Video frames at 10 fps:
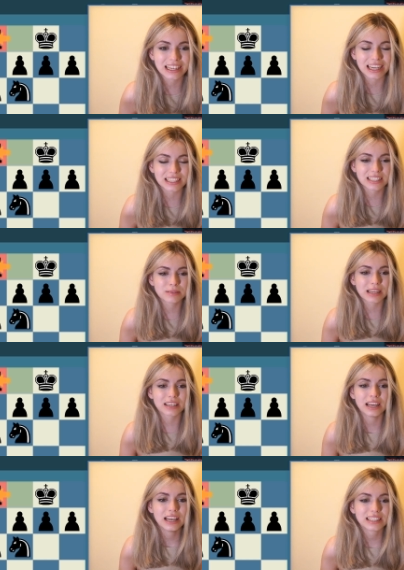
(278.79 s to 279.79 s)
It seems like
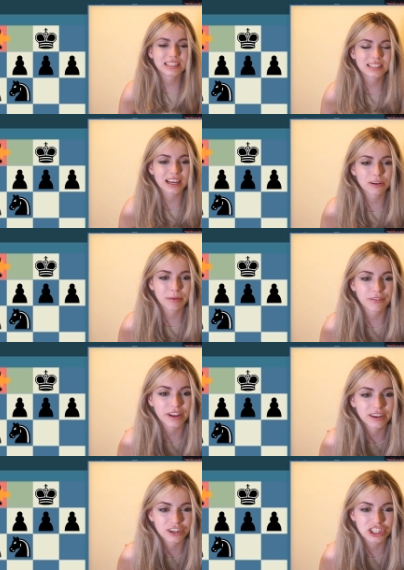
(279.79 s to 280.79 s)
this is a little bit of
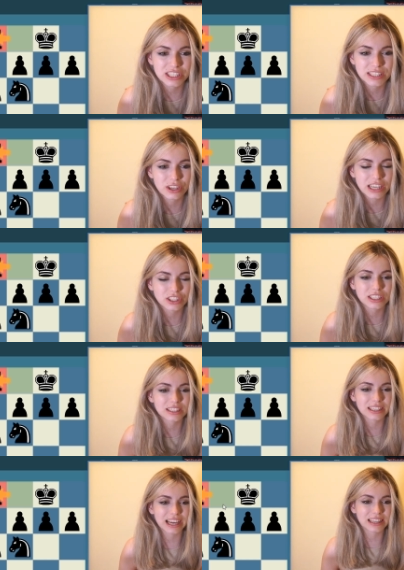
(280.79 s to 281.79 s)
an urgency, you get to
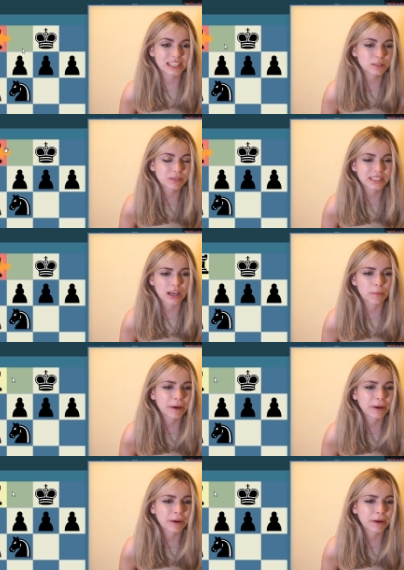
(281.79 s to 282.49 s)
get these pieces out.